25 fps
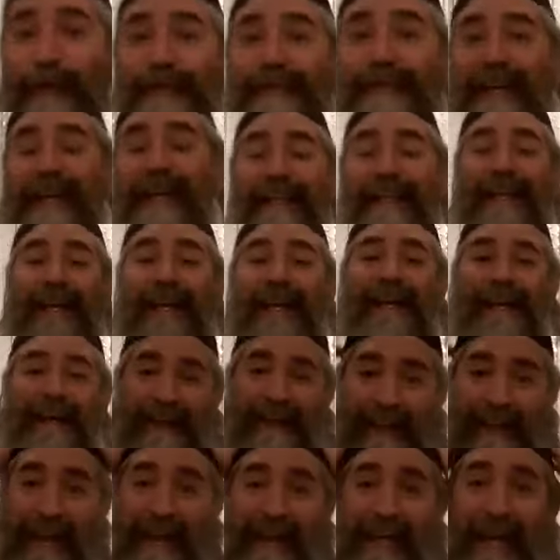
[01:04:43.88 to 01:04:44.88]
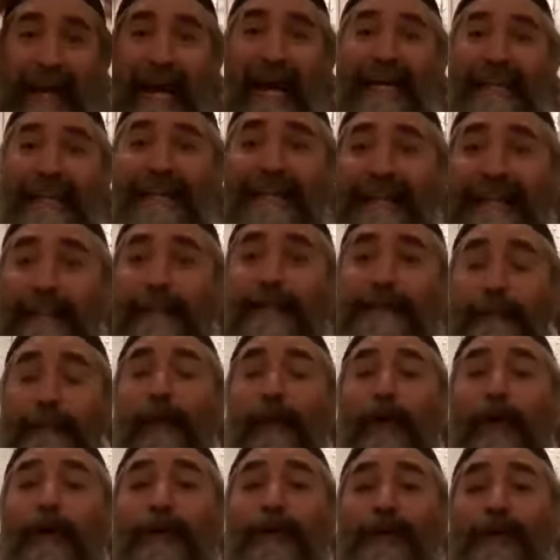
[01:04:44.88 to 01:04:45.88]
first Haggadah. At this
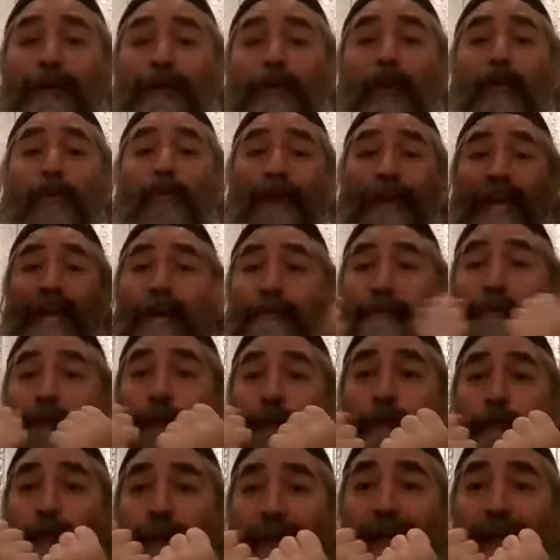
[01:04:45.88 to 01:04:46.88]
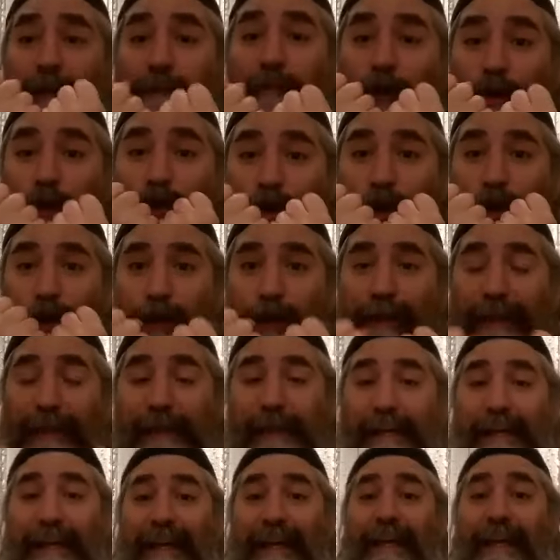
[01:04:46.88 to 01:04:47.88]
point, yeah. we are free
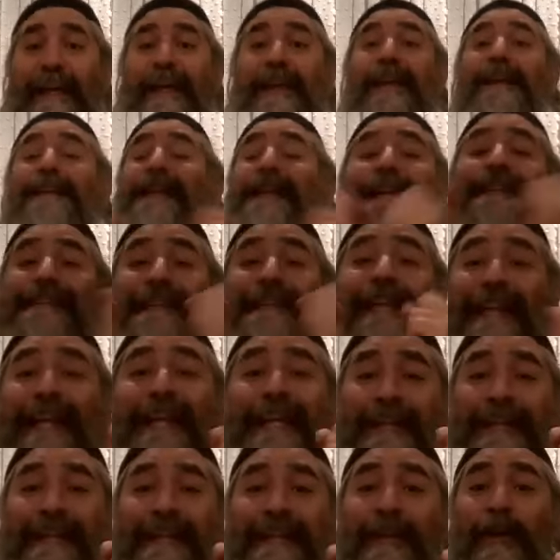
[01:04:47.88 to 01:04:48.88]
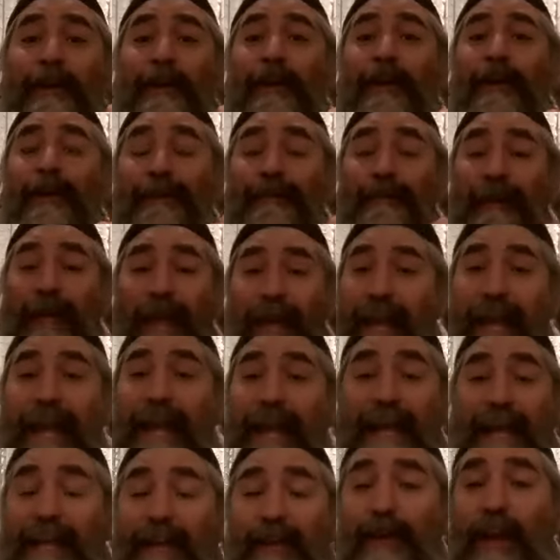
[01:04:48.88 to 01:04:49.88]
emotionally. That's it.
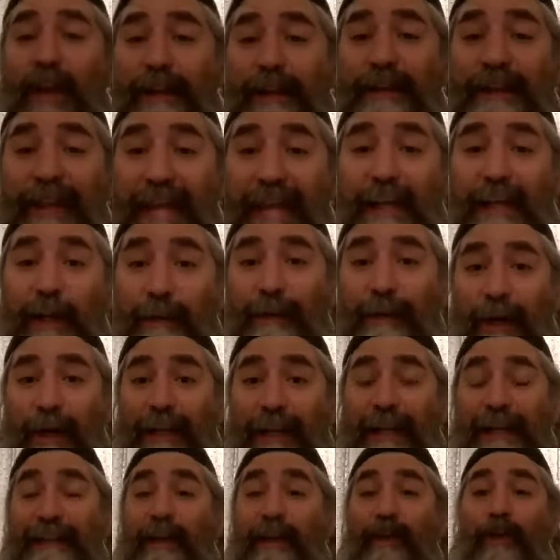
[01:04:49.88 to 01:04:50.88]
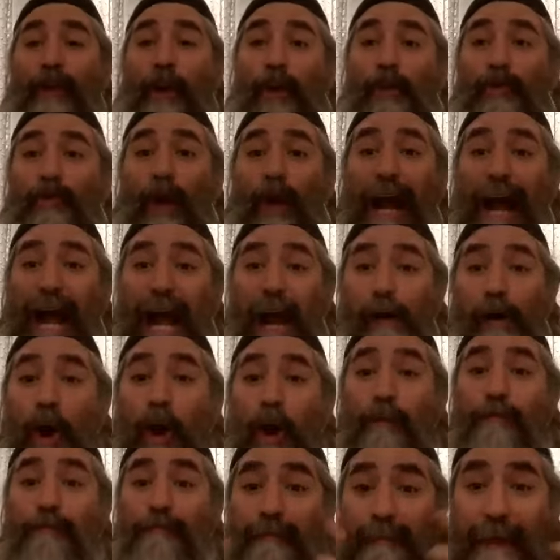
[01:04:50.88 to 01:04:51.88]
Think about it. How
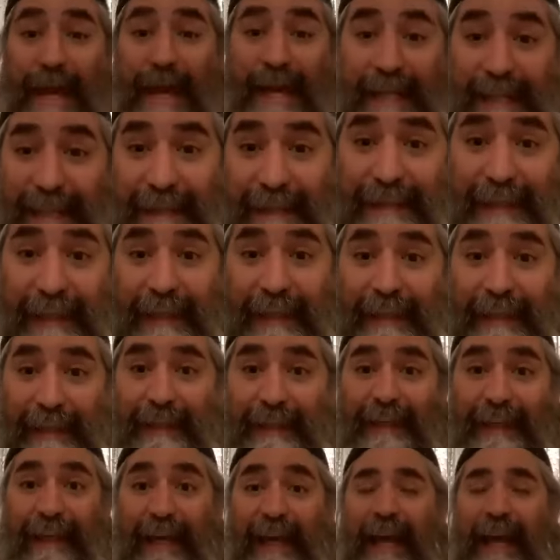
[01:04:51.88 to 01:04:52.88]
amazing